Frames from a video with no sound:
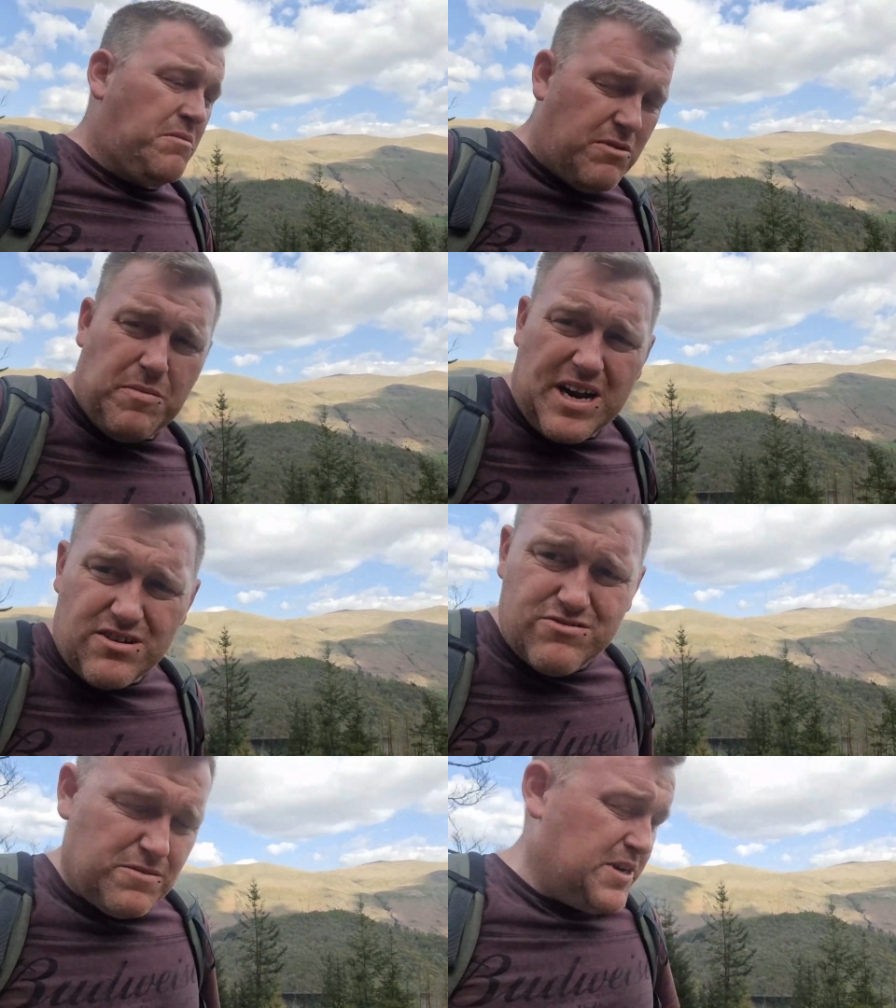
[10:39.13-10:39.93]
We're about
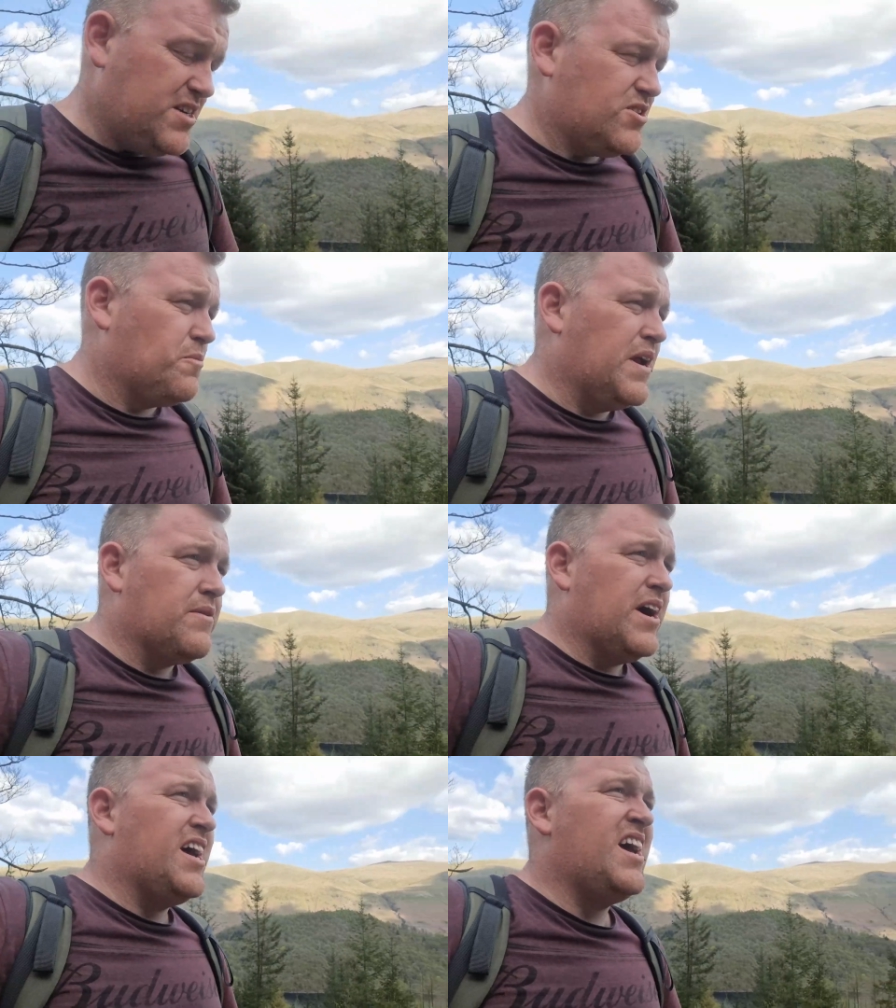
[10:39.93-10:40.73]
100 meters up
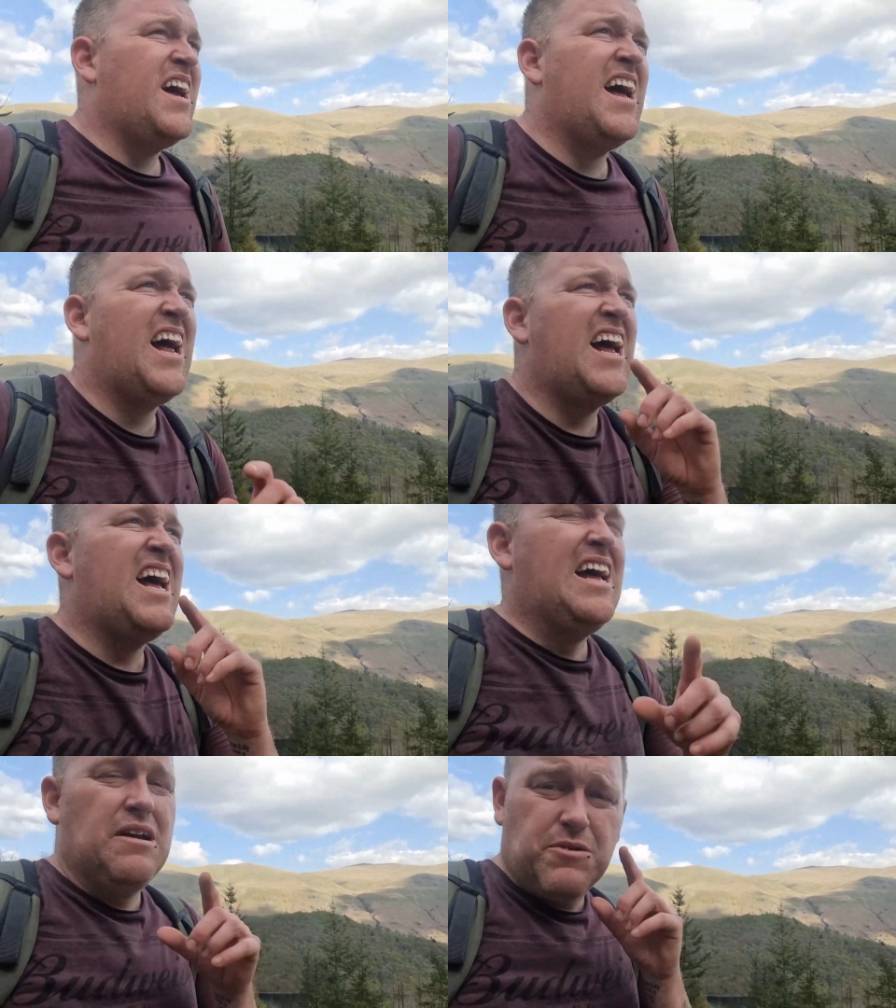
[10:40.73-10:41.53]
anyway.
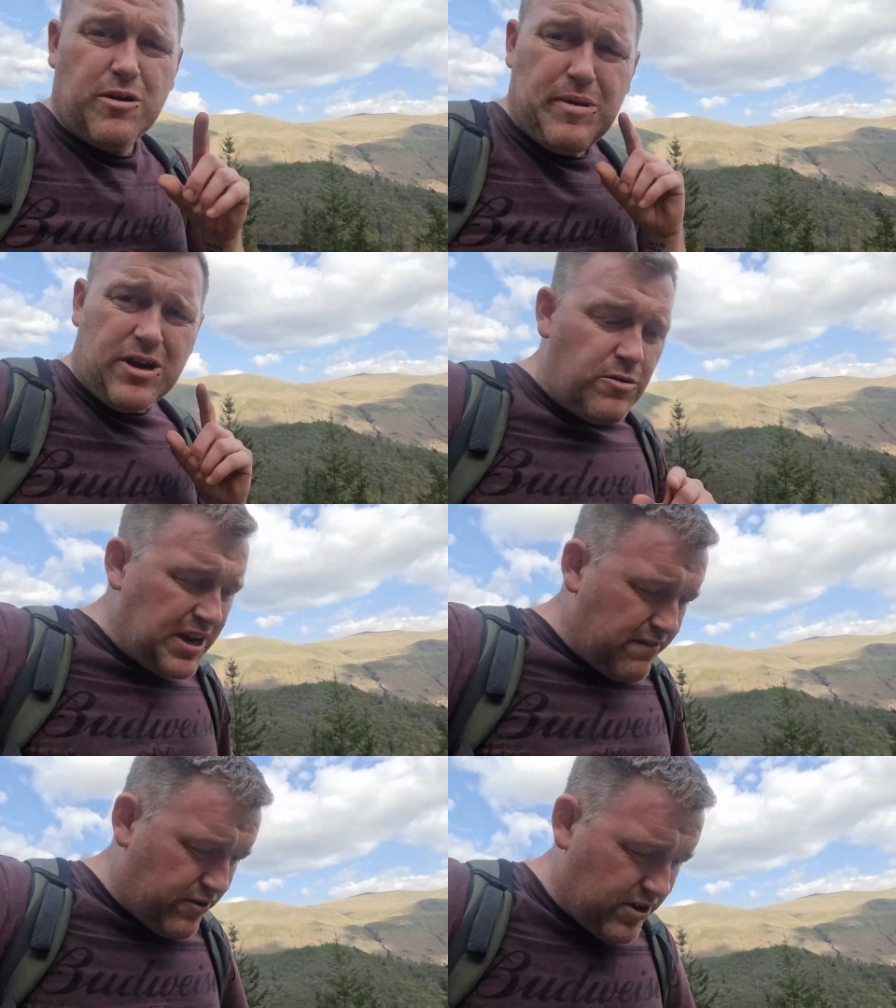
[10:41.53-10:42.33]
We've got a big
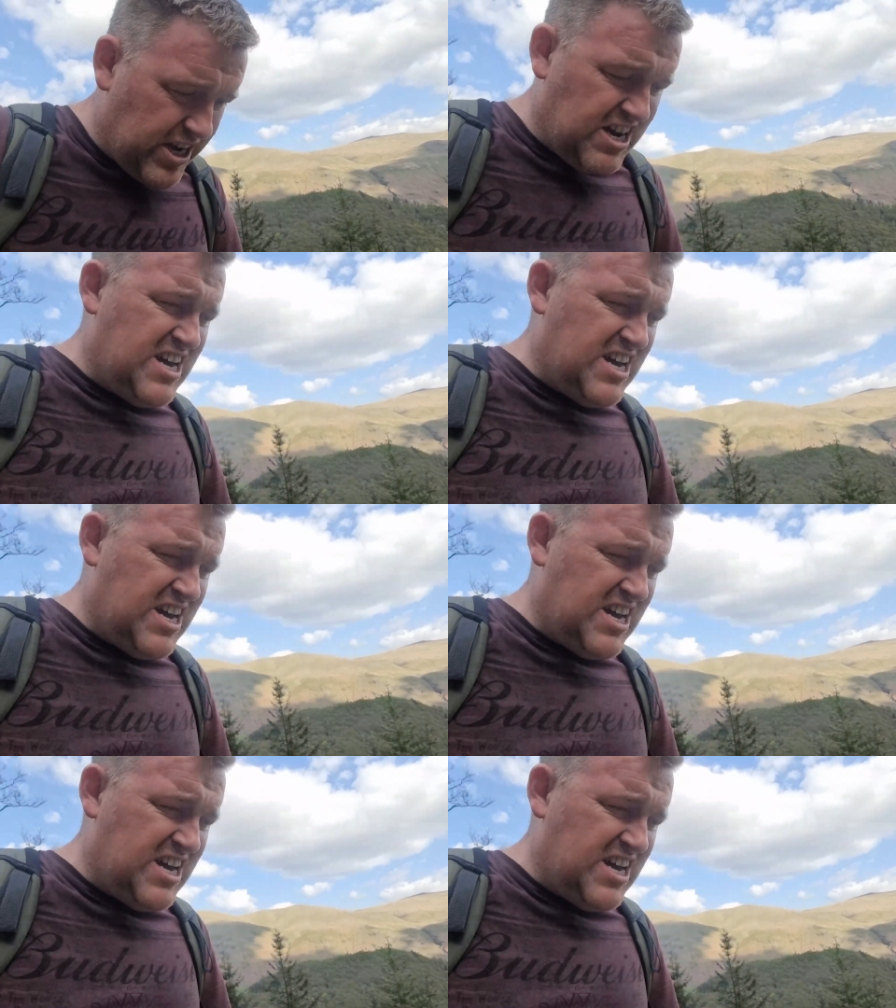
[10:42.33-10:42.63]
update for you.